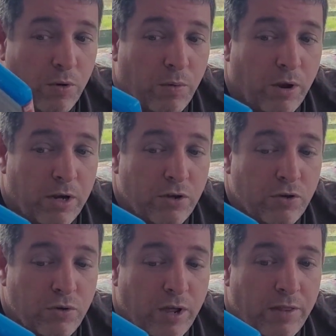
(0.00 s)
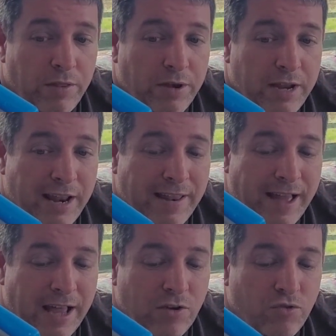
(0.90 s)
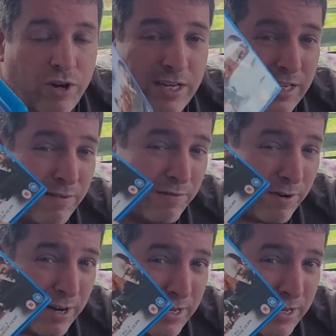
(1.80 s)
1, 2 and 3, and that trades in for a